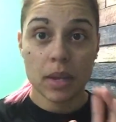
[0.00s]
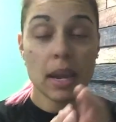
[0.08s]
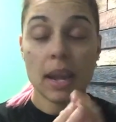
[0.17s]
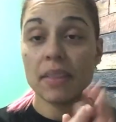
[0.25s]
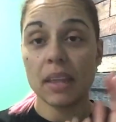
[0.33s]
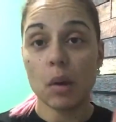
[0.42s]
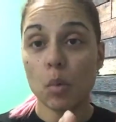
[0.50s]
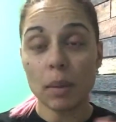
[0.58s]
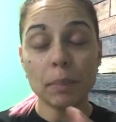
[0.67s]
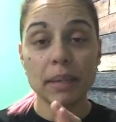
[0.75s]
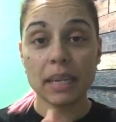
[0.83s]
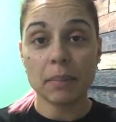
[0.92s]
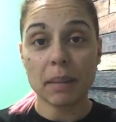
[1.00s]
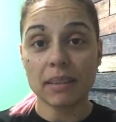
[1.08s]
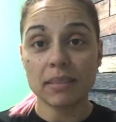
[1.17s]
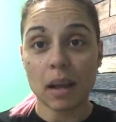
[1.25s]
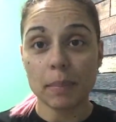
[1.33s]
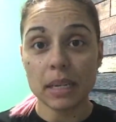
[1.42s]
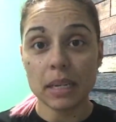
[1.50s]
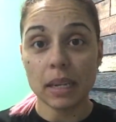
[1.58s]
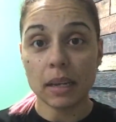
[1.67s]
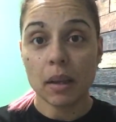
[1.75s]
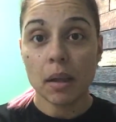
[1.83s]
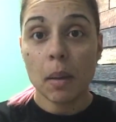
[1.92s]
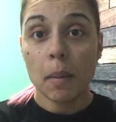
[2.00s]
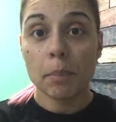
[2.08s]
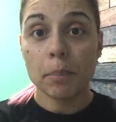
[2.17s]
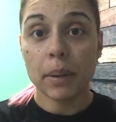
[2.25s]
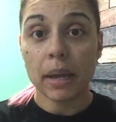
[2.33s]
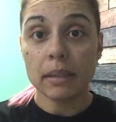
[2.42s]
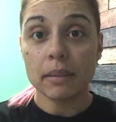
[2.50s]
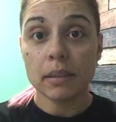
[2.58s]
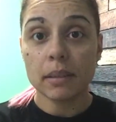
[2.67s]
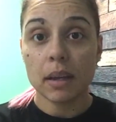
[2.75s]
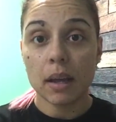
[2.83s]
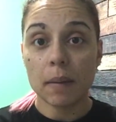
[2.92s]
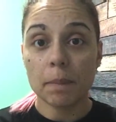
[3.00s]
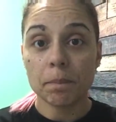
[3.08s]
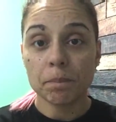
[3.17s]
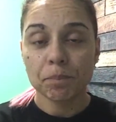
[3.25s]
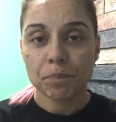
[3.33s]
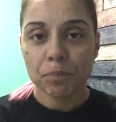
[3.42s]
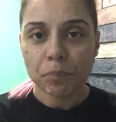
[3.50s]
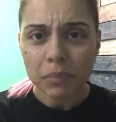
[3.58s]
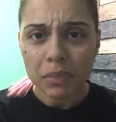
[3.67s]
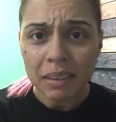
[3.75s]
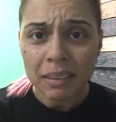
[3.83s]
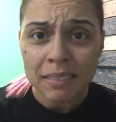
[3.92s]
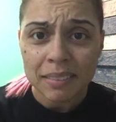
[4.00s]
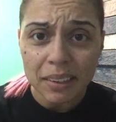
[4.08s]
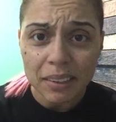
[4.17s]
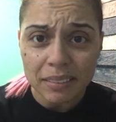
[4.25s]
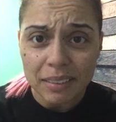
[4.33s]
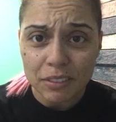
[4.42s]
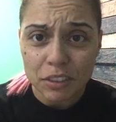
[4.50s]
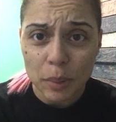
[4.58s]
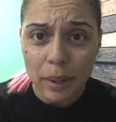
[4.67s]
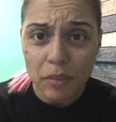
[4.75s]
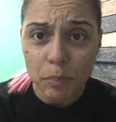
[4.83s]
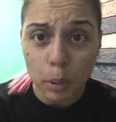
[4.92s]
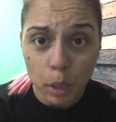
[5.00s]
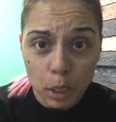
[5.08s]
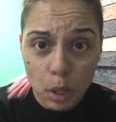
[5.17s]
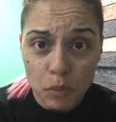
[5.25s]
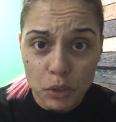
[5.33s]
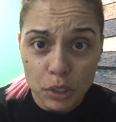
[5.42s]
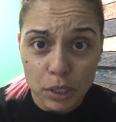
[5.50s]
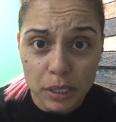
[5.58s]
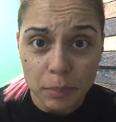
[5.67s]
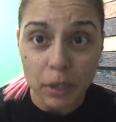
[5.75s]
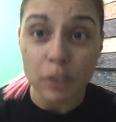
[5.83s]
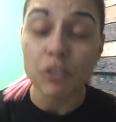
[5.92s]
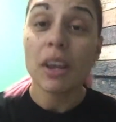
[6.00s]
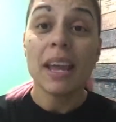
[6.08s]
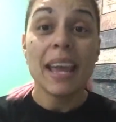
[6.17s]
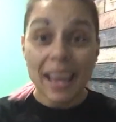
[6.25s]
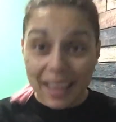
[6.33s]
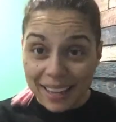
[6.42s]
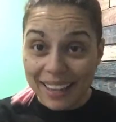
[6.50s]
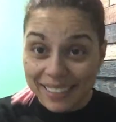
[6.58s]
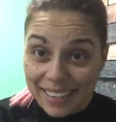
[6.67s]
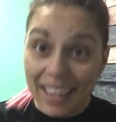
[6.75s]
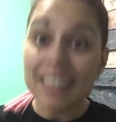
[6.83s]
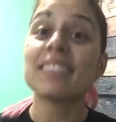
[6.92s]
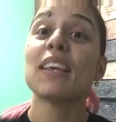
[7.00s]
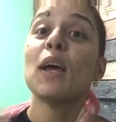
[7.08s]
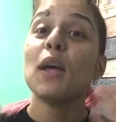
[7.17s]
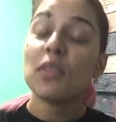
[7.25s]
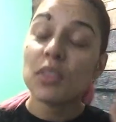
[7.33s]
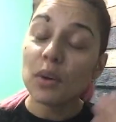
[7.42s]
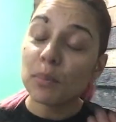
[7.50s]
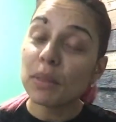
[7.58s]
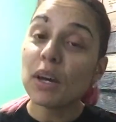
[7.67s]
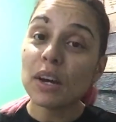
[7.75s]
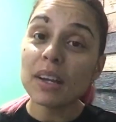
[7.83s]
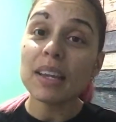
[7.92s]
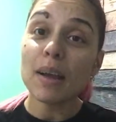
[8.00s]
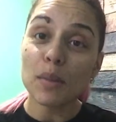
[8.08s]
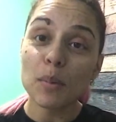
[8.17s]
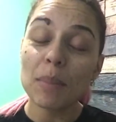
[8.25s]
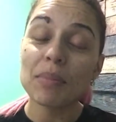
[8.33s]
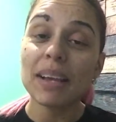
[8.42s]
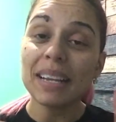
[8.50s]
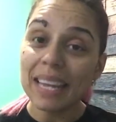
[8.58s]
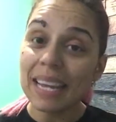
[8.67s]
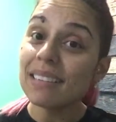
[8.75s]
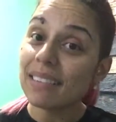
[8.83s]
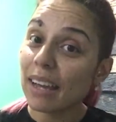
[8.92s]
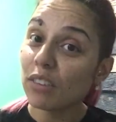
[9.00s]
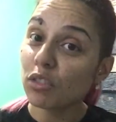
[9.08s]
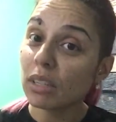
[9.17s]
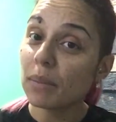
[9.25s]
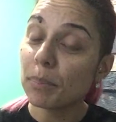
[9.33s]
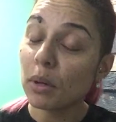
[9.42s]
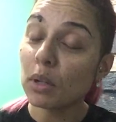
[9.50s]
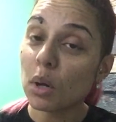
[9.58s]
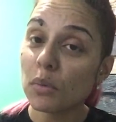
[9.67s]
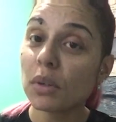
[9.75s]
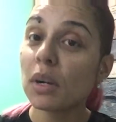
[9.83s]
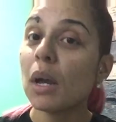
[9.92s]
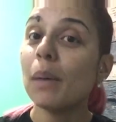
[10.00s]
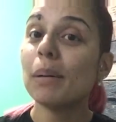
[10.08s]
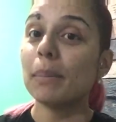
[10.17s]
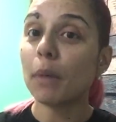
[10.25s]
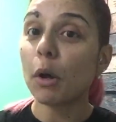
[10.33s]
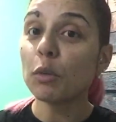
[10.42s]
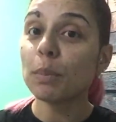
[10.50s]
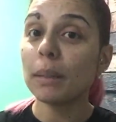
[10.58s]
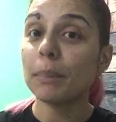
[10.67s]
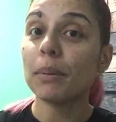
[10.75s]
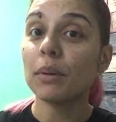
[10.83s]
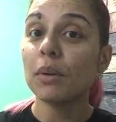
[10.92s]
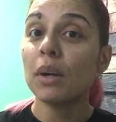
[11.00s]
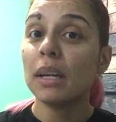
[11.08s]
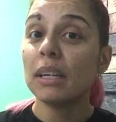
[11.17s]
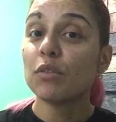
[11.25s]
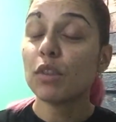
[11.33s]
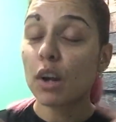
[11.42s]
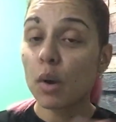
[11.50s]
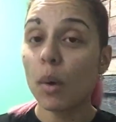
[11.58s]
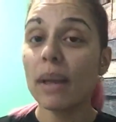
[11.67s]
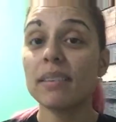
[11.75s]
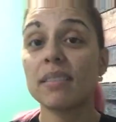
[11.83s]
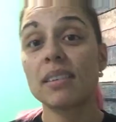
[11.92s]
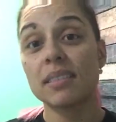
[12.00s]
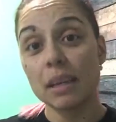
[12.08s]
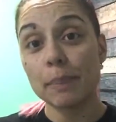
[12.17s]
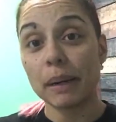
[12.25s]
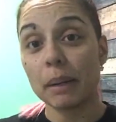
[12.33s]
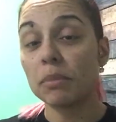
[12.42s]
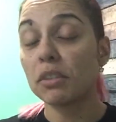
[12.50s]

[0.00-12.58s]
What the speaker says: And then at 1 p.m. I stop eating. But Sarah says, do you have pullover hoodie merch? Yes, the hoodie on the website is actually a pullover, but most people request the zip up.